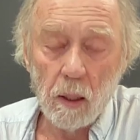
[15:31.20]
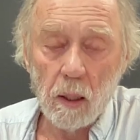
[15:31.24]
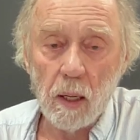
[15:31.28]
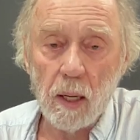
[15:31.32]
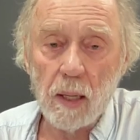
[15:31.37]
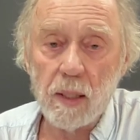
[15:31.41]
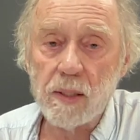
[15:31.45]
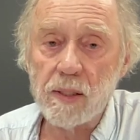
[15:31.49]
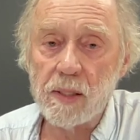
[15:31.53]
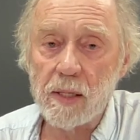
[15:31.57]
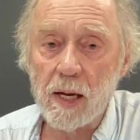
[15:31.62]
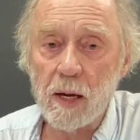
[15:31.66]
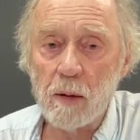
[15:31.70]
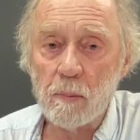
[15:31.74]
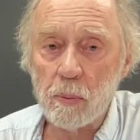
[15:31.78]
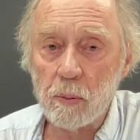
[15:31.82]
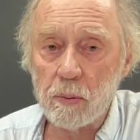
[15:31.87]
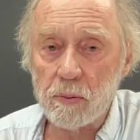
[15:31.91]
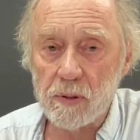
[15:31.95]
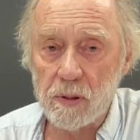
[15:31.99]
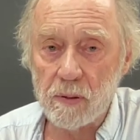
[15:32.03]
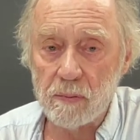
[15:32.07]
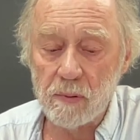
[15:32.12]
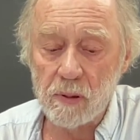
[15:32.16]

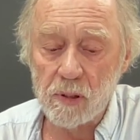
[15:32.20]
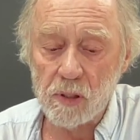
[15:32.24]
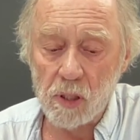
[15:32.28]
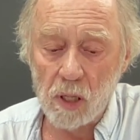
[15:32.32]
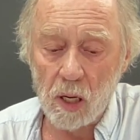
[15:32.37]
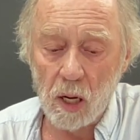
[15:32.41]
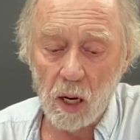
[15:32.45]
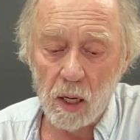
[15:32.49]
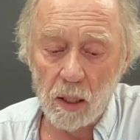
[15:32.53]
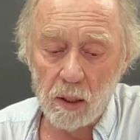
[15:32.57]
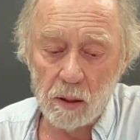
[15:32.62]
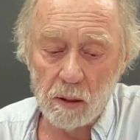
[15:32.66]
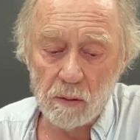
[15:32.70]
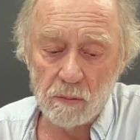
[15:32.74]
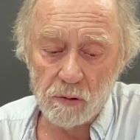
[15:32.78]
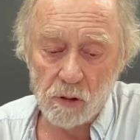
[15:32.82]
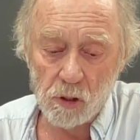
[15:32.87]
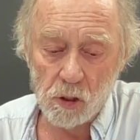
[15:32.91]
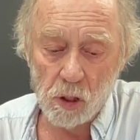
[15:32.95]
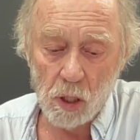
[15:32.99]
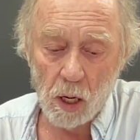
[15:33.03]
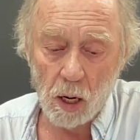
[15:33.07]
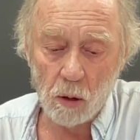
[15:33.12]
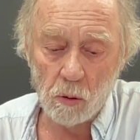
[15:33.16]
Examples of this kind of
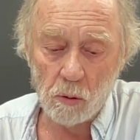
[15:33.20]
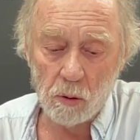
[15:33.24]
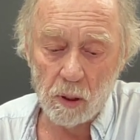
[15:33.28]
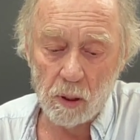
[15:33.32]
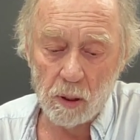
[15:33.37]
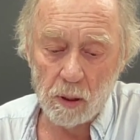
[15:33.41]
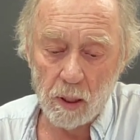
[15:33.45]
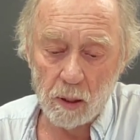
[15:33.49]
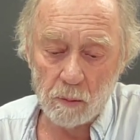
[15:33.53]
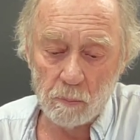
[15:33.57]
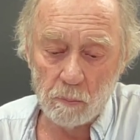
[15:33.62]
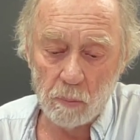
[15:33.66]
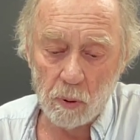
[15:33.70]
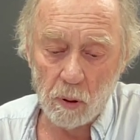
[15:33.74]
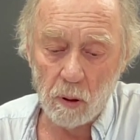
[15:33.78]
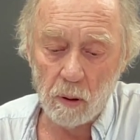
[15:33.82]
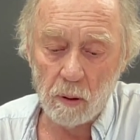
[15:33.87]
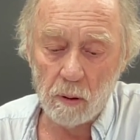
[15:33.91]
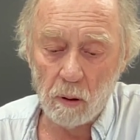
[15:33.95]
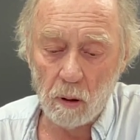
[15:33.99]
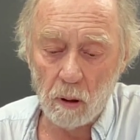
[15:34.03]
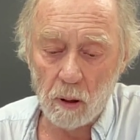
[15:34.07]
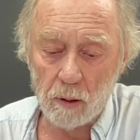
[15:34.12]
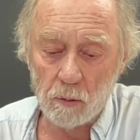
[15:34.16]
shouting that
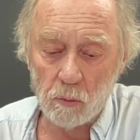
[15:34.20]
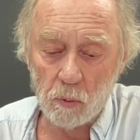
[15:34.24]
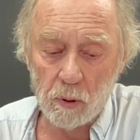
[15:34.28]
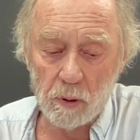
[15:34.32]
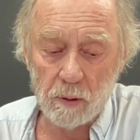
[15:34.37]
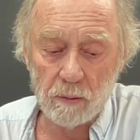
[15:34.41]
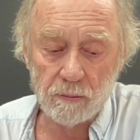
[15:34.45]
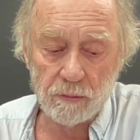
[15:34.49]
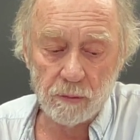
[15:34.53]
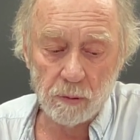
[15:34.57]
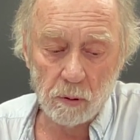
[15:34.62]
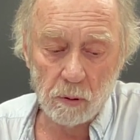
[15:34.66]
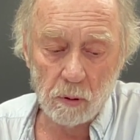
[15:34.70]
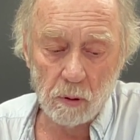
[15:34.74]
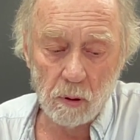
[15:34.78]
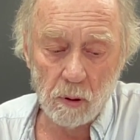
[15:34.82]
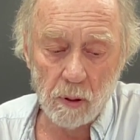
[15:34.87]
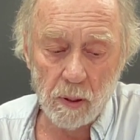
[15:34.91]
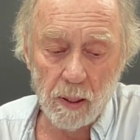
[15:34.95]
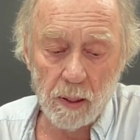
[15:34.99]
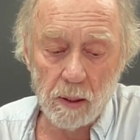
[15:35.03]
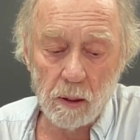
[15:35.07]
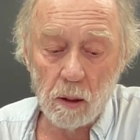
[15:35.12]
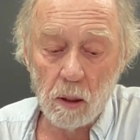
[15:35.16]
Bernhard would have
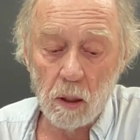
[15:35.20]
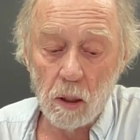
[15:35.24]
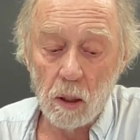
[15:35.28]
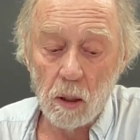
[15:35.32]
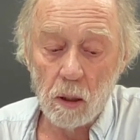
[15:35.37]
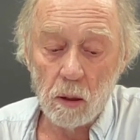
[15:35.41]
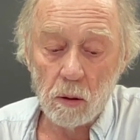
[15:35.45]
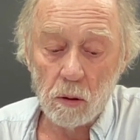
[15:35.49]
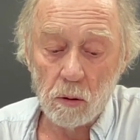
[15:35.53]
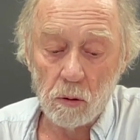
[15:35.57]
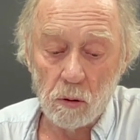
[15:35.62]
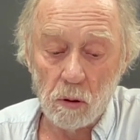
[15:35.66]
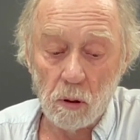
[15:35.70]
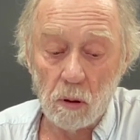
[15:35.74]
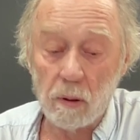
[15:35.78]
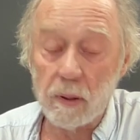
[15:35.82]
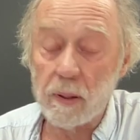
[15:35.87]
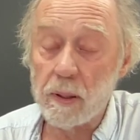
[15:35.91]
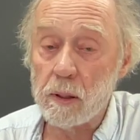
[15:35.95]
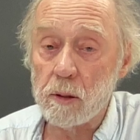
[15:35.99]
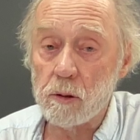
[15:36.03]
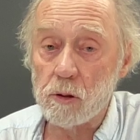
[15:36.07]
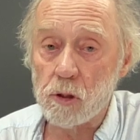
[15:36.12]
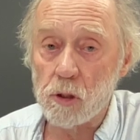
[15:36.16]
heard
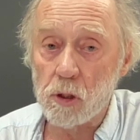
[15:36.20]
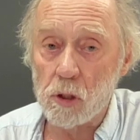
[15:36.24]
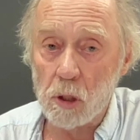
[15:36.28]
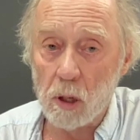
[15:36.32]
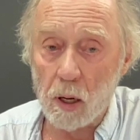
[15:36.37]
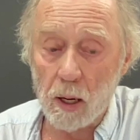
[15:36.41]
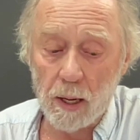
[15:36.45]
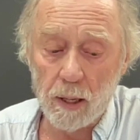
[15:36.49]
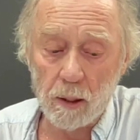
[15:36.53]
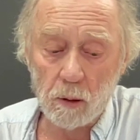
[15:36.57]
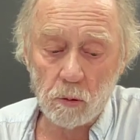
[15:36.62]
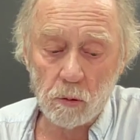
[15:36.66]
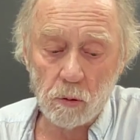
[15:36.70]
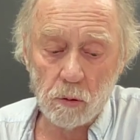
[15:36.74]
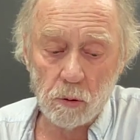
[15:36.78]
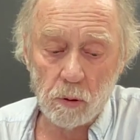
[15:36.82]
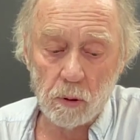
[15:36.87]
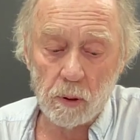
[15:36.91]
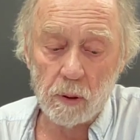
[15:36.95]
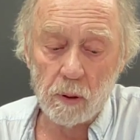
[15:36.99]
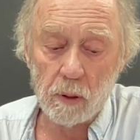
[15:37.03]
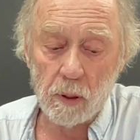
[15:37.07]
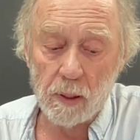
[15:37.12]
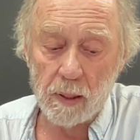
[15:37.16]
during his
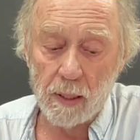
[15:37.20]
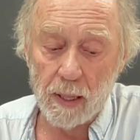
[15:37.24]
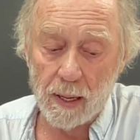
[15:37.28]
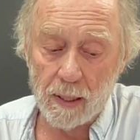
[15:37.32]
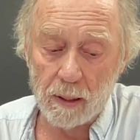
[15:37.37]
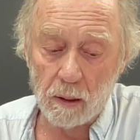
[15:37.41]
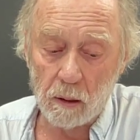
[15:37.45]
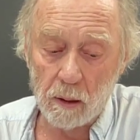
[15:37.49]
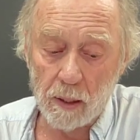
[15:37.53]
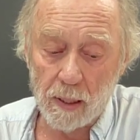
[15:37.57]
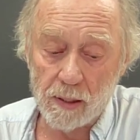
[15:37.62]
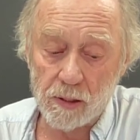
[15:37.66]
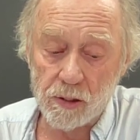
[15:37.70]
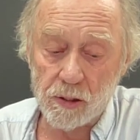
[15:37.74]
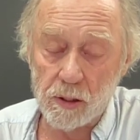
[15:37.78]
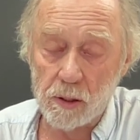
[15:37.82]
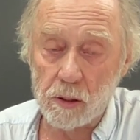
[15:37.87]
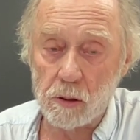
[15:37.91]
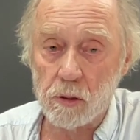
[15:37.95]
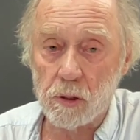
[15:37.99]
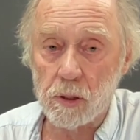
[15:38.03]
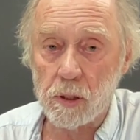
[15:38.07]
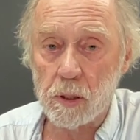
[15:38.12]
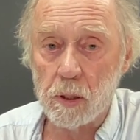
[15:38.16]
childhood and
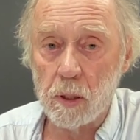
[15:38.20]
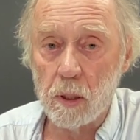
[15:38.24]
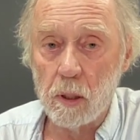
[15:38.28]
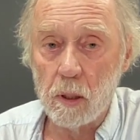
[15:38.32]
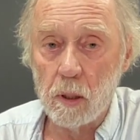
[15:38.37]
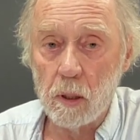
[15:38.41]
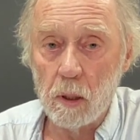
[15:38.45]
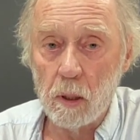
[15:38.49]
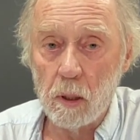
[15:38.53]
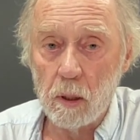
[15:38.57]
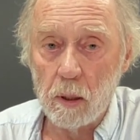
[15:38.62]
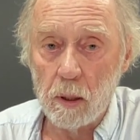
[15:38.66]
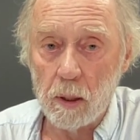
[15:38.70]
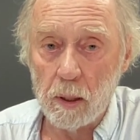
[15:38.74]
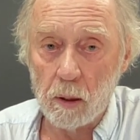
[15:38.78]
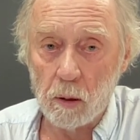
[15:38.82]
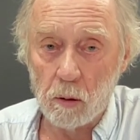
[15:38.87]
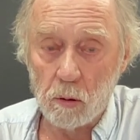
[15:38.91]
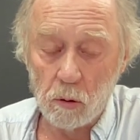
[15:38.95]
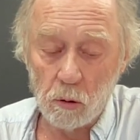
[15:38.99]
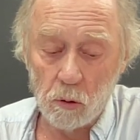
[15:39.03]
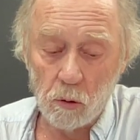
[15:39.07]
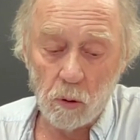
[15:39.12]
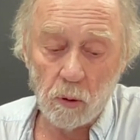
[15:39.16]
adolescence
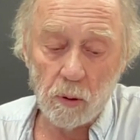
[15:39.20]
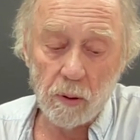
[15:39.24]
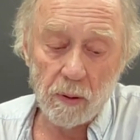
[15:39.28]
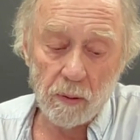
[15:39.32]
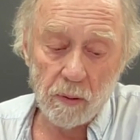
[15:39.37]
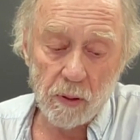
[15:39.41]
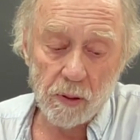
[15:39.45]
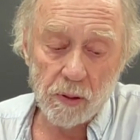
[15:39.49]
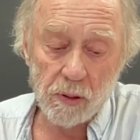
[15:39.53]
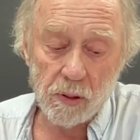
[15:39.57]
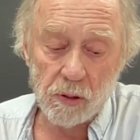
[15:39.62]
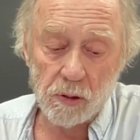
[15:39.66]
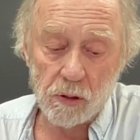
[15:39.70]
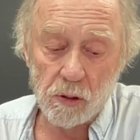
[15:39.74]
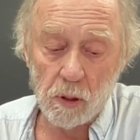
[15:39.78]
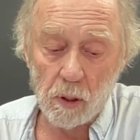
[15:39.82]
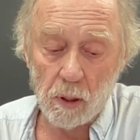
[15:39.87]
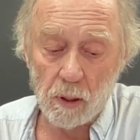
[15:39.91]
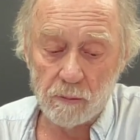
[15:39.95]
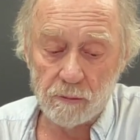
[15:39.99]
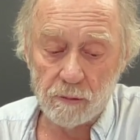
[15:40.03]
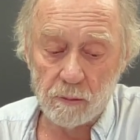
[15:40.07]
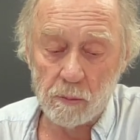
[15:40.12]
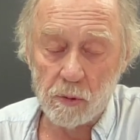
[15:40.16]
include, and this is
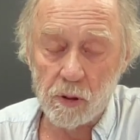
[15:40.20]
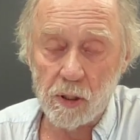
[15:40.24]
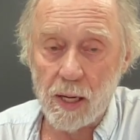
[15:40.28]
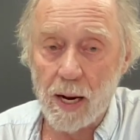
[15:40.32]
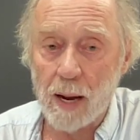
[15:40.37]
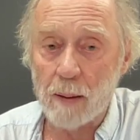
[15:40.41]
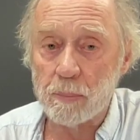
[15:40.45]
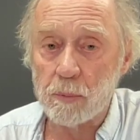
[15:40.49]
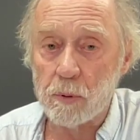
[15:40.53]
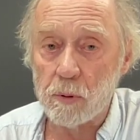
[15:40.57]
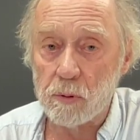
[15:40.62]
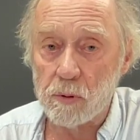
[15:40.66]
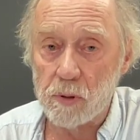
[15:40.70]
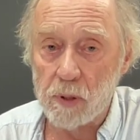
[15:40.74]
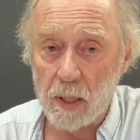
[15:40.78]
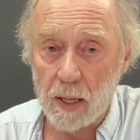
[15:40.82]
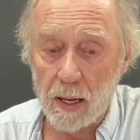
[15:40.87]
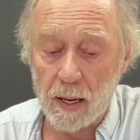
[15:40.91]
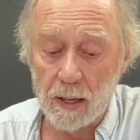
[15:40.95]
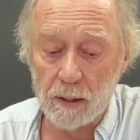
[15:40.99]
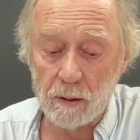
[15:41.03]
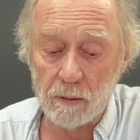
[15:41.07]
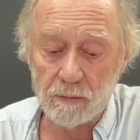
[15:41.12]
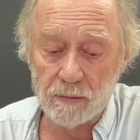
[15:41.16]
from chapter
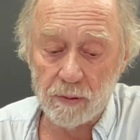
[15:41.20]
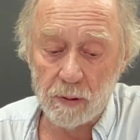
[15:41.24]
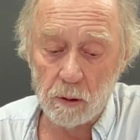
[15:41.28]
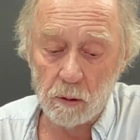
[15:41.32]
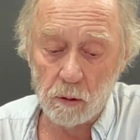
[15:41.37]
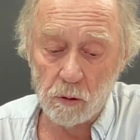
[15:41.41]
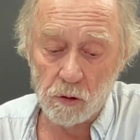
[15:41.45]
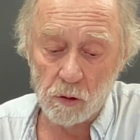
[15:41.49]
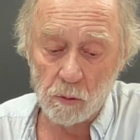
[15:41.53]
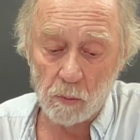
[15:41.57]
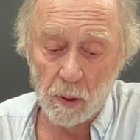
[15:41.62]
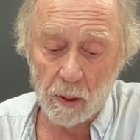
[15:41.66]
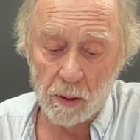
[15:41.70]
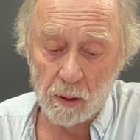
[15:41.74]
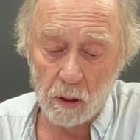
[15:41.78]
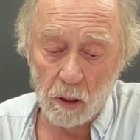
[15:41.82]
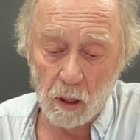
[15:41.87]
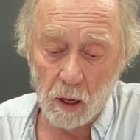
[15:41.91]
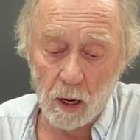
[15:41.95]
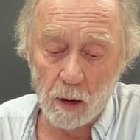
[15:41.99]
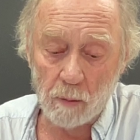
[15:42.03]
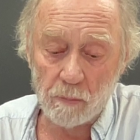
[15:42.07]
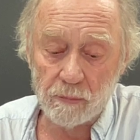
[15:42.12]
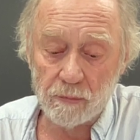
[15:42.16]
10 of Hitler's Mein
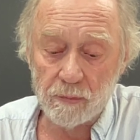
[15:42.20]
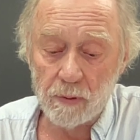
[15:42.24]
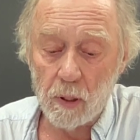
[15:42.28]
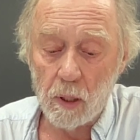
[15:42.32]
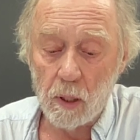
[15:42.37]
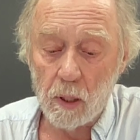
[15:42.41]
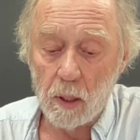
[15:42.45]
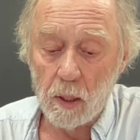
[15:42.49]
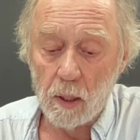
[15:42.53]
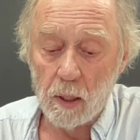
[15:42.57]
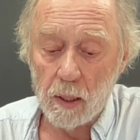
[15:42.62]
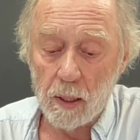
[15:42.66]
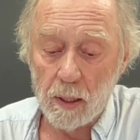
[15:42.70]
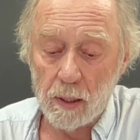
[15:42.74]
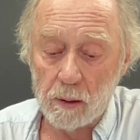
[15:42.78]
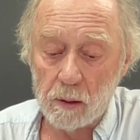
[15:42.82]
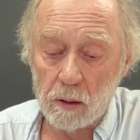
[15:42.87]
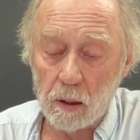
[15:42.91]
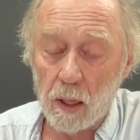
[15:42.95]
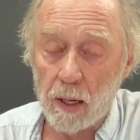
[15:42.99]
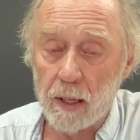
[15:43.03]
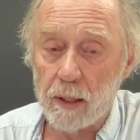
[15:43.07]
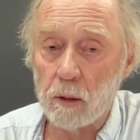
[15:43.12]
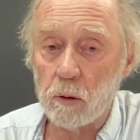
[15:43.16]
Kampf,
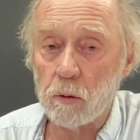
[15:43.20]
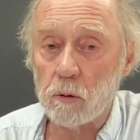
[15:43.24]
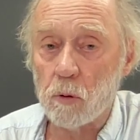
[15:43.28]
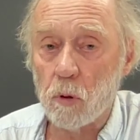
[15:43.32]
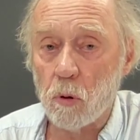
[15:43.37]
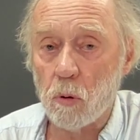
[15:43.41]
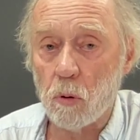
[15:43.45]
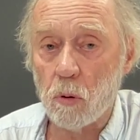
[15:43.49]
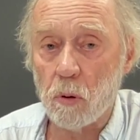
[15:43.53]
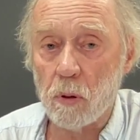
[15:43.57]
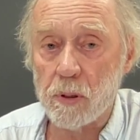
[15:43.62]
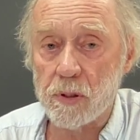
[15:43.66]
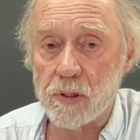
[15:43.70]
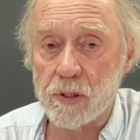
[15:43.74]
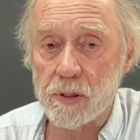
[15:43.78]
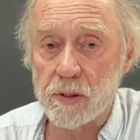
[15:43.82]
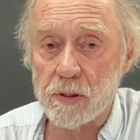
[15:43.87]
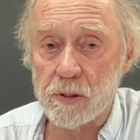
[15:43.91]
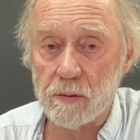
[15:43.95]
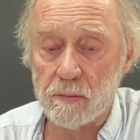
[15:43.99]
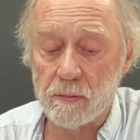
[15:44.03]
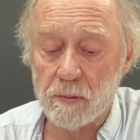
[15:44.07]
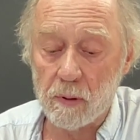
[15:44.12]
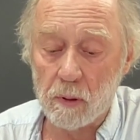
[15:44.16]
entitled
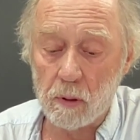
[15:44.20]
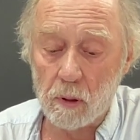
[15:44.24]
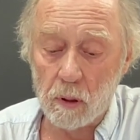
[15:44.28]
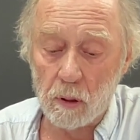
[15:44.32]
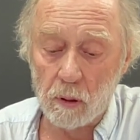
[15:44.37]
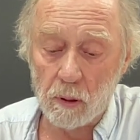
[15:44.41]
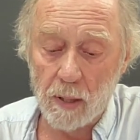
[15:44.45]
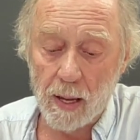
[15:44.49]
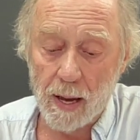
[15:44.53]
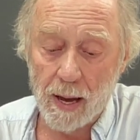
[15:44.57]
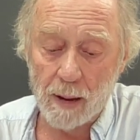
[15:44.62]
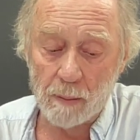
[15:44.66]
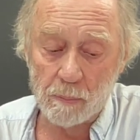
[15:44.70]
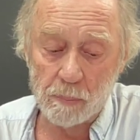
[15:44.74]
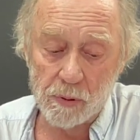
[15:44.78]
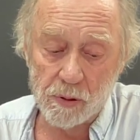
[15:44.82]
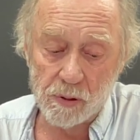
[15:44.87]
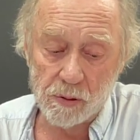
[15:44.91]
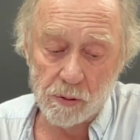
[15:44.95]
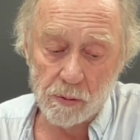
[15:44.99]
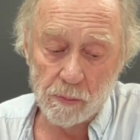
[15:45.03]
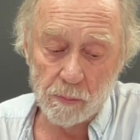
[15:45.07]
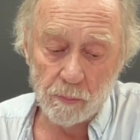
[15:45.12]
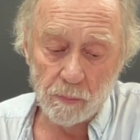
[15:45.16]
Causes of the
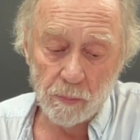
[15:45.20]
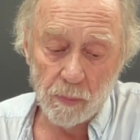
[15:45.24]
Collapse,